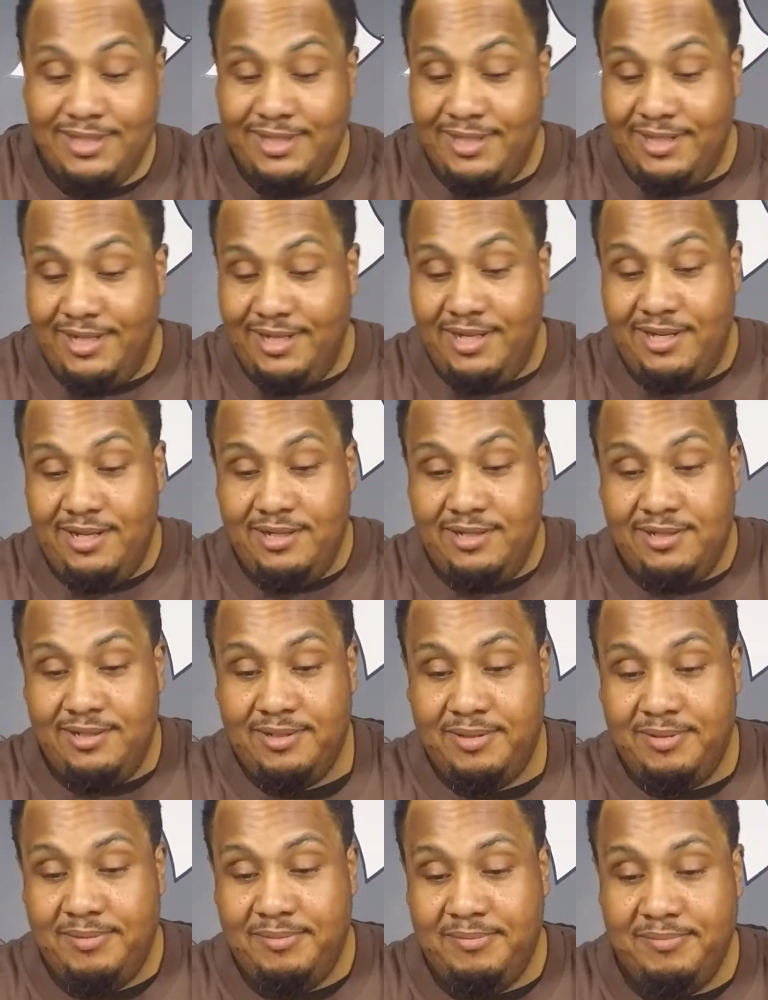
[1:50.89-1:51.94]
And
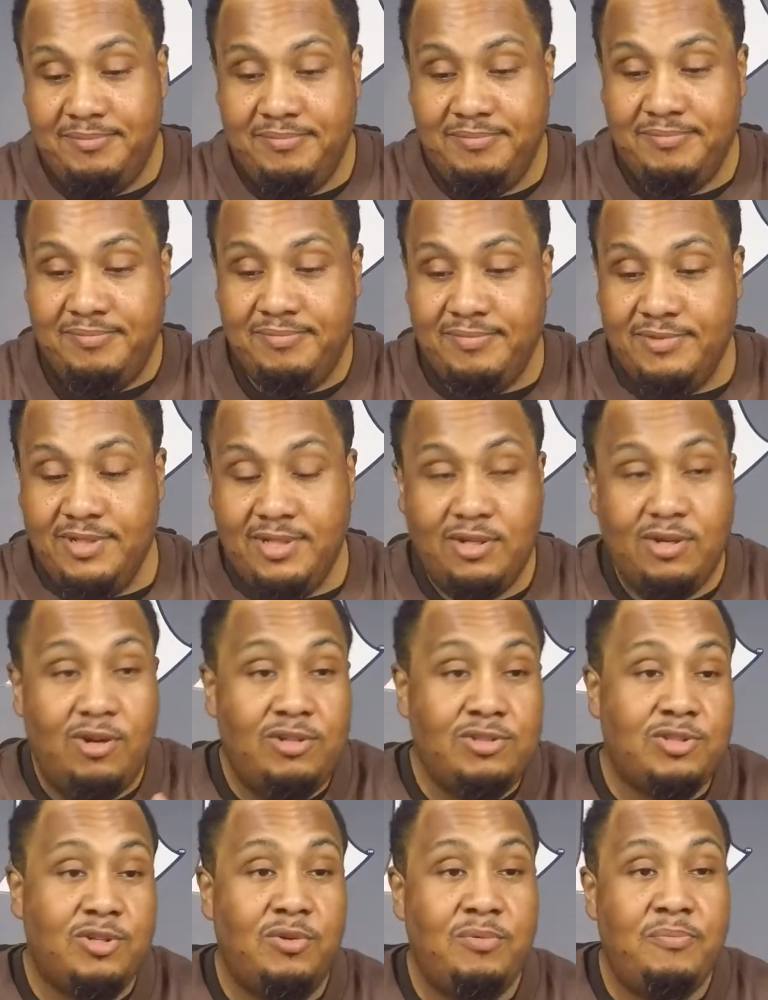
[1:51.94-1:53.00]

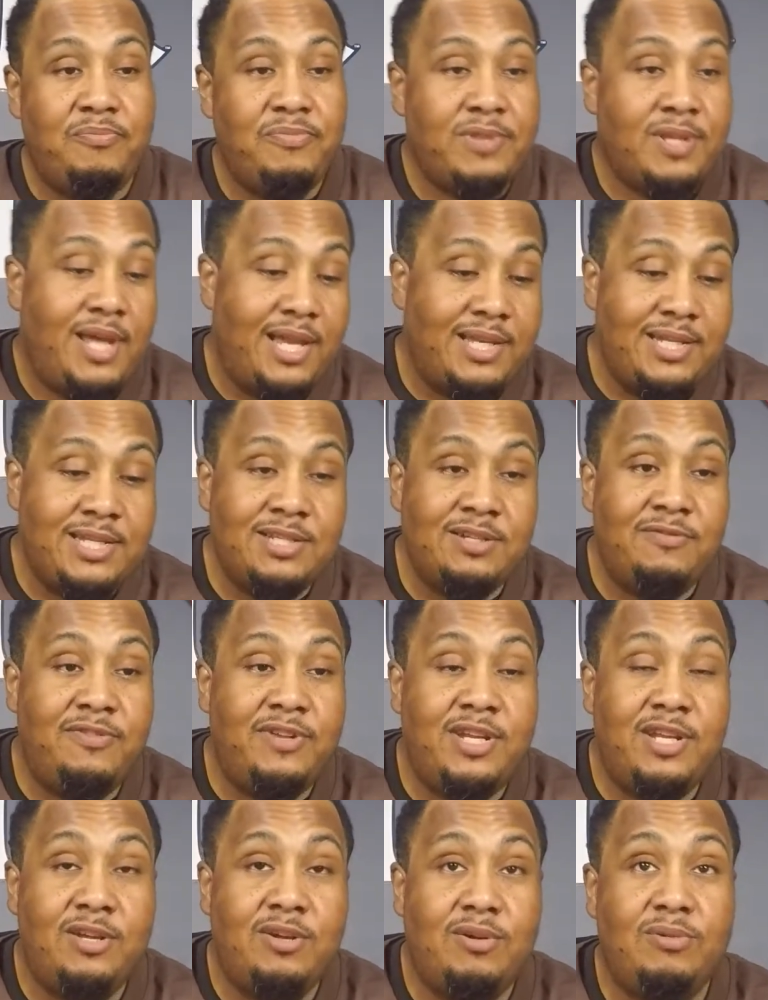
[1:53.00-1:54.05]
also at the end of the
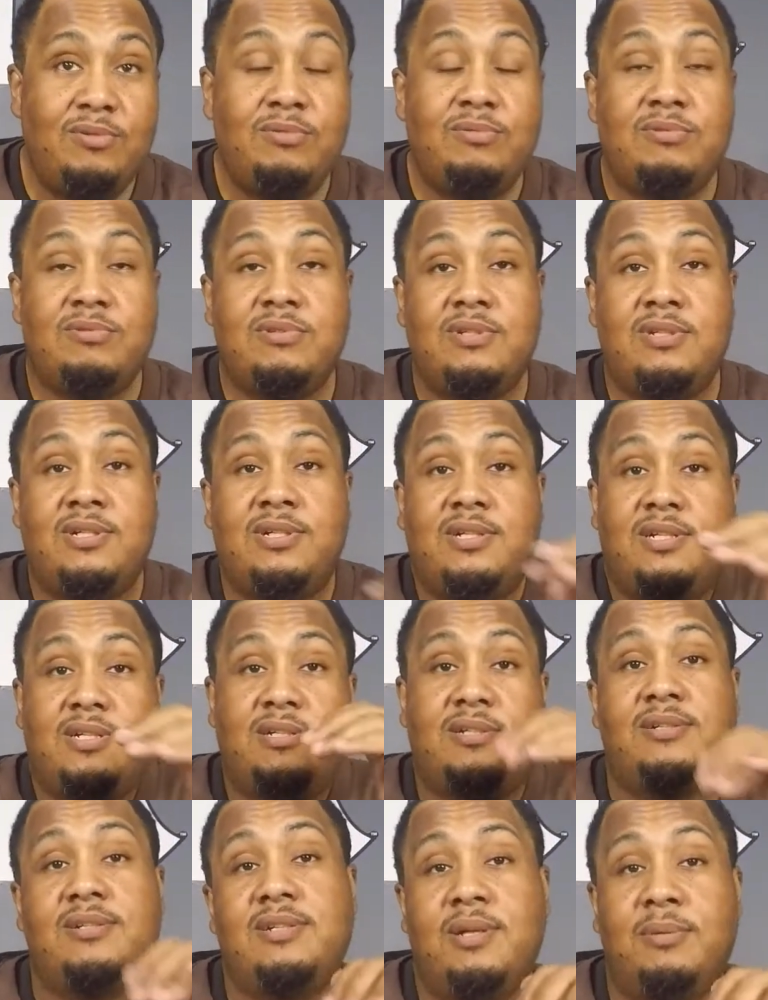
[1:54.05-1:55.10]
video,
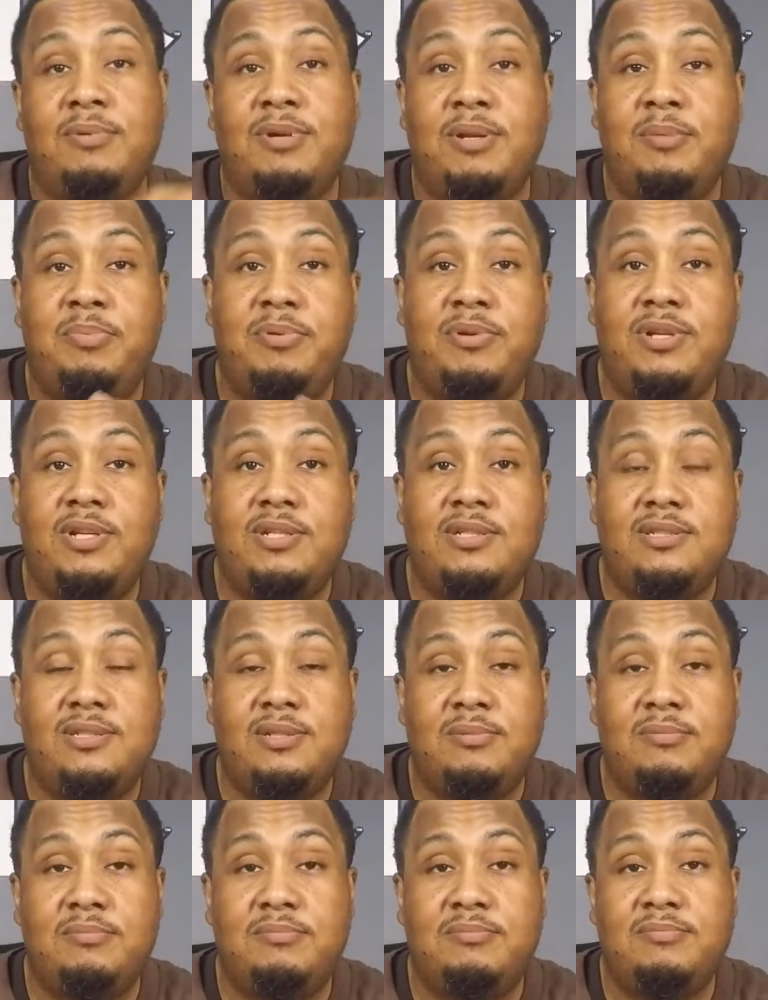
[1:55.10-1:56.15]
I'm gonna put in
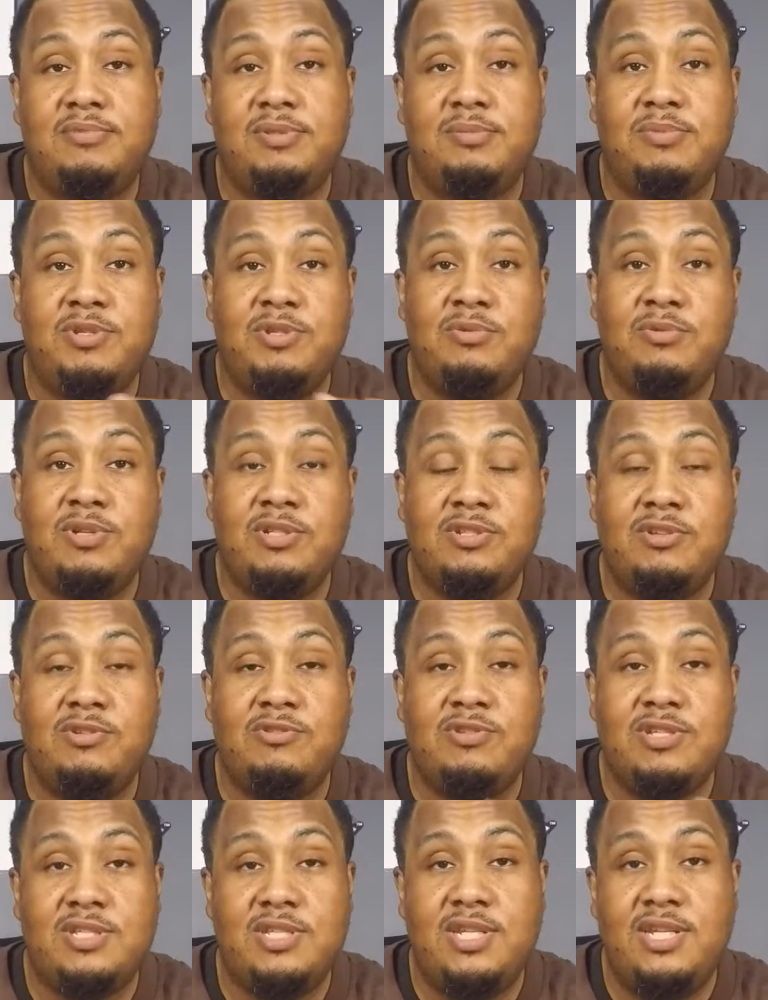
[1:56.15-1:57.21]
some shooting so you can
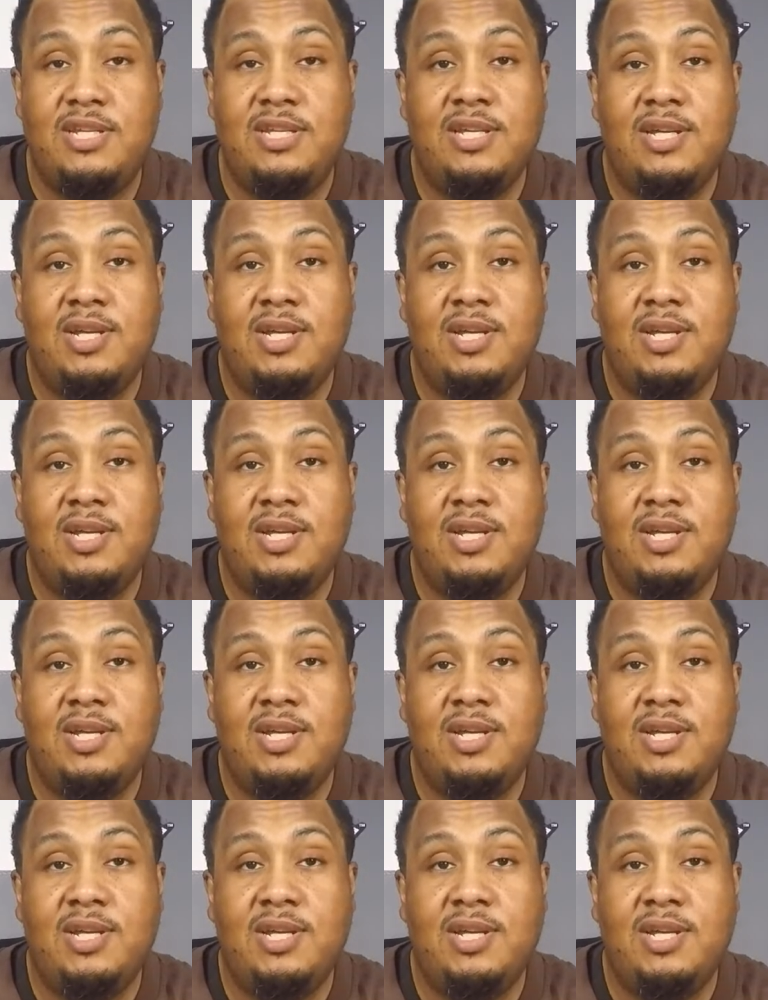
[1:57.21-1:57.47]
see,